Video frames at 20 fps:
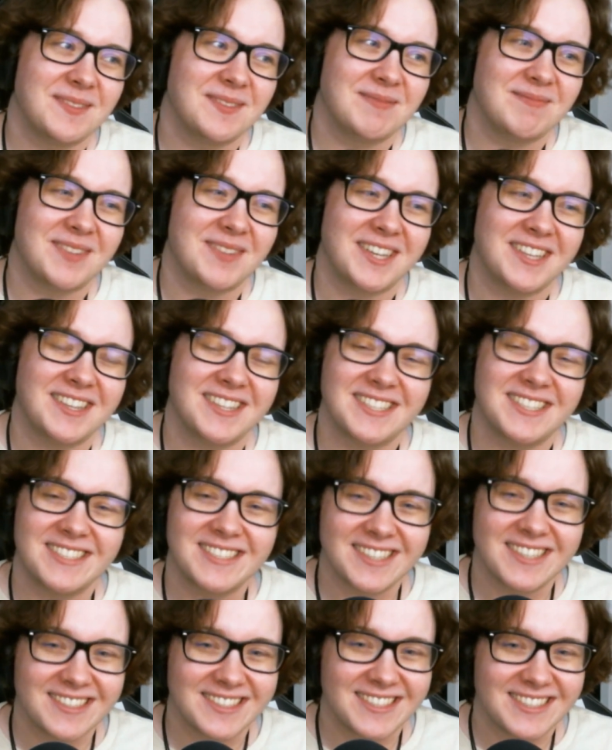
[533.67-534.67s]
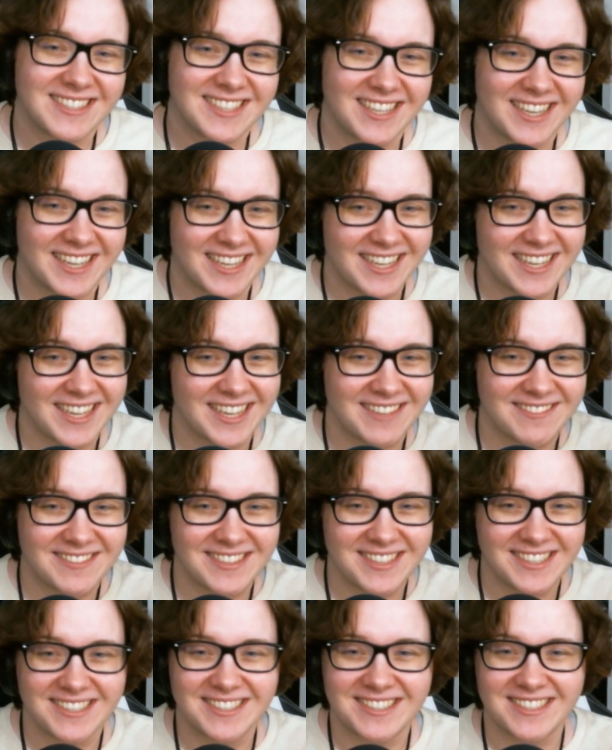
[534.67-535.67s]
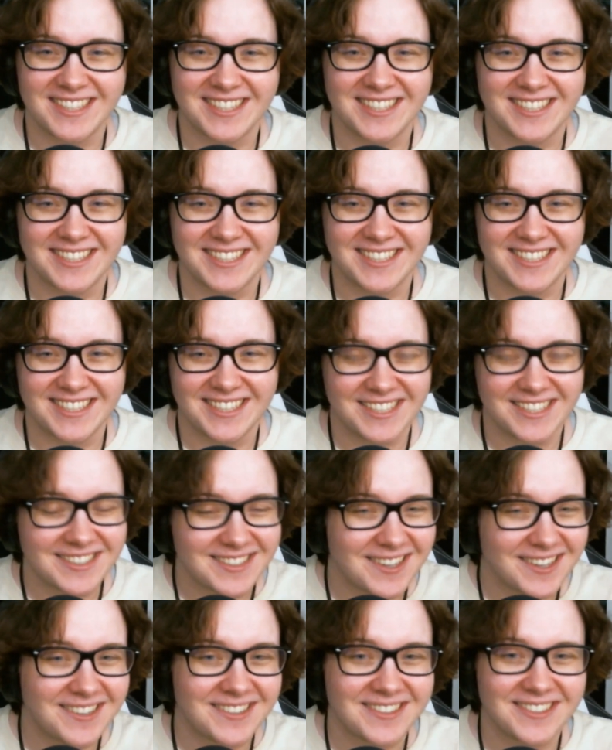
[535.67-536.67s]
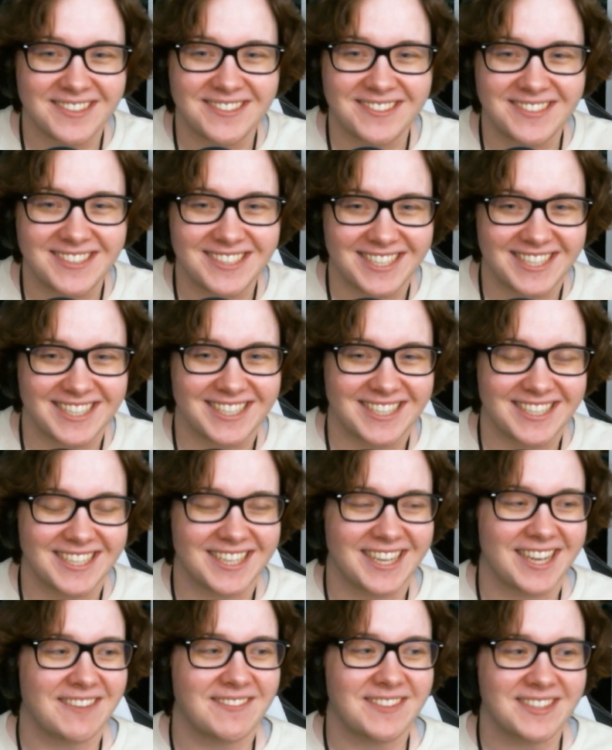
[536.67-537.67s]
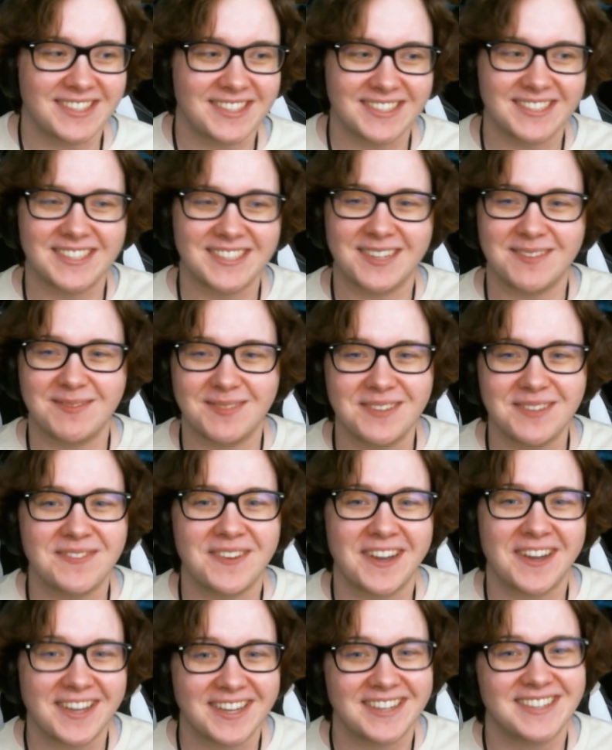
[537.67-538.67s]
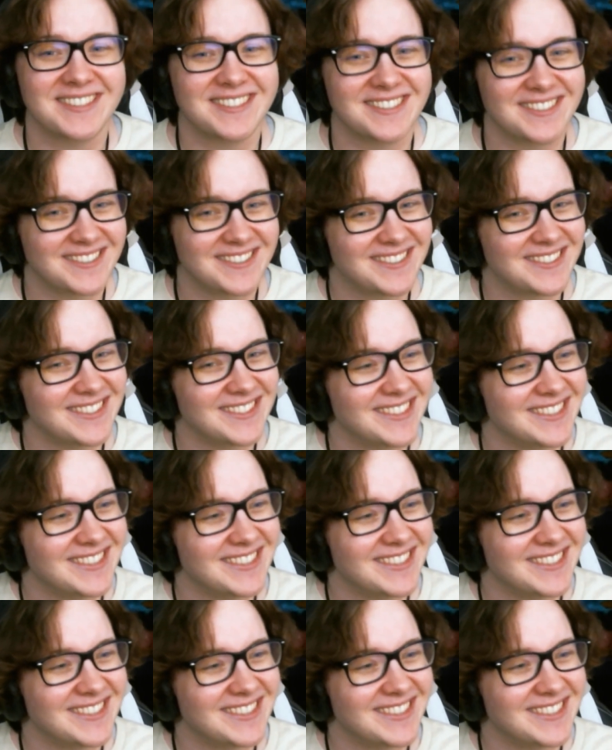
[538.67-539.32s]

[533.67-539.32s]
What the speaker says: But this is all to say, everything's good. It's all Gucci. Everything's gonna be fine.